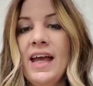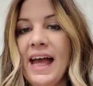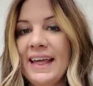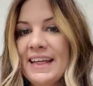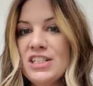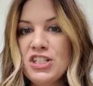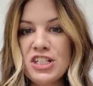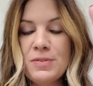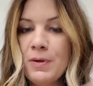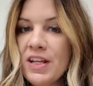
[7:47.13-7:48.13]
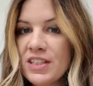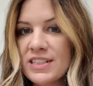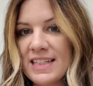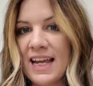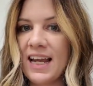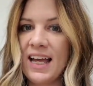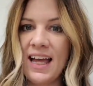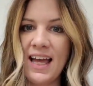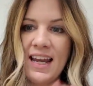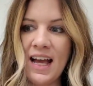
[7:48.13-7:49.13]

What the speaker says: and kids just put in their data and it